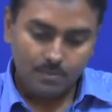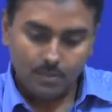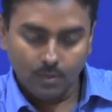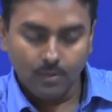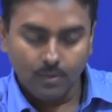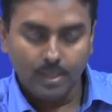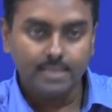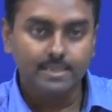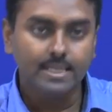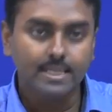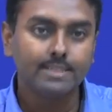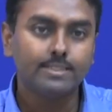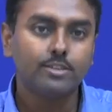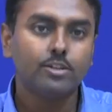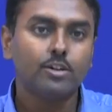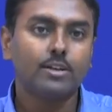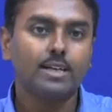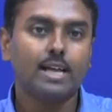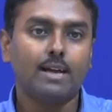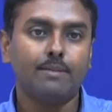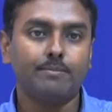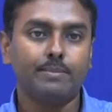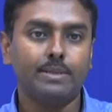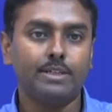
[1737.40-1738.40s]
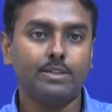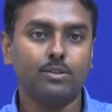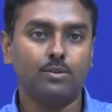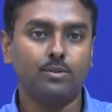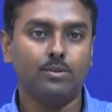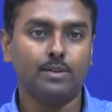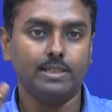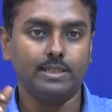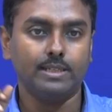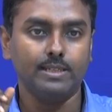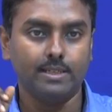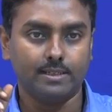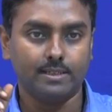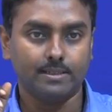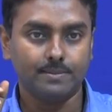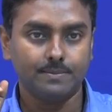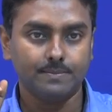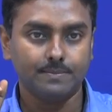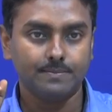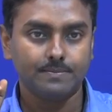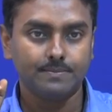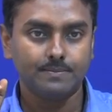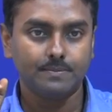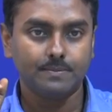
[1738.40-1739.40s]
whereas that is not happening over here.
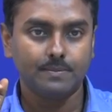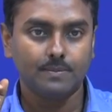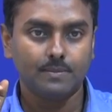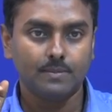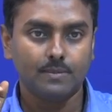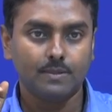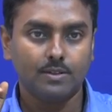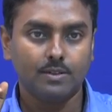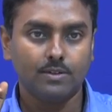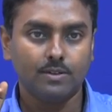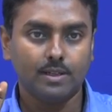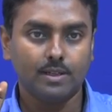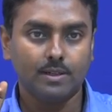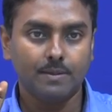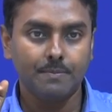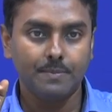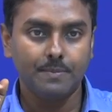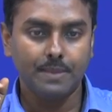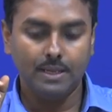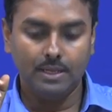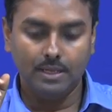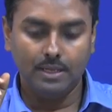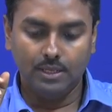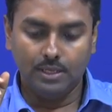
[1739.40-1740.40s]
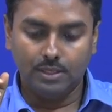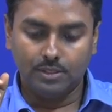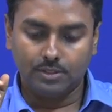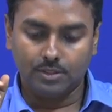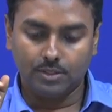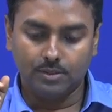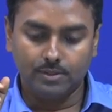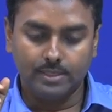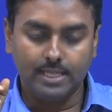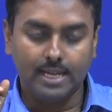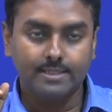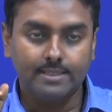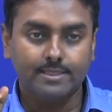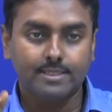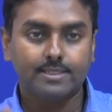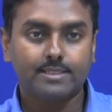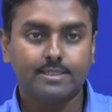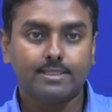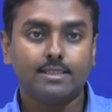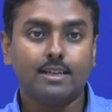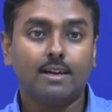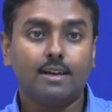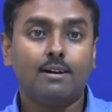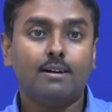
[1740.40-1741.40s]
Okay. So, that
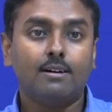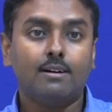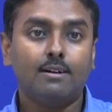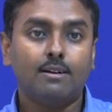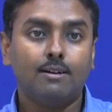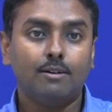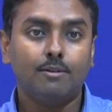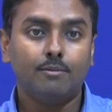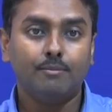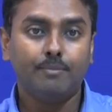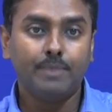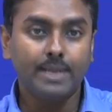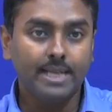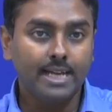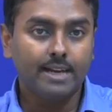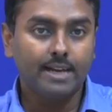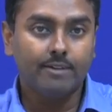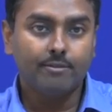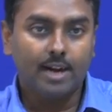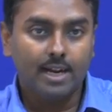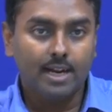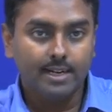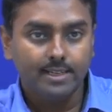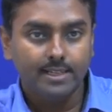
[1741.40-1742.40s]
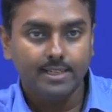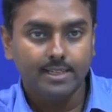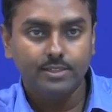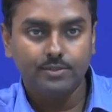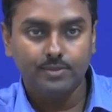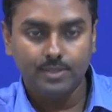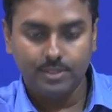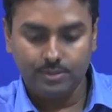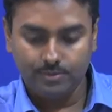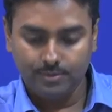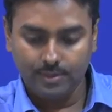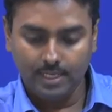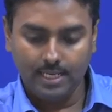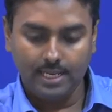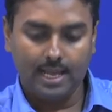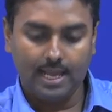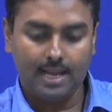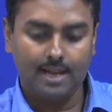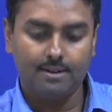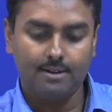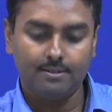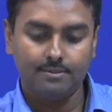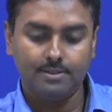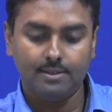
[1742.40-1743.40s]
is a big advantage which we will
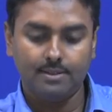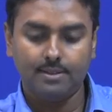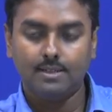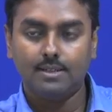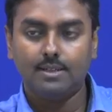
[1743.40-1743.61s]
have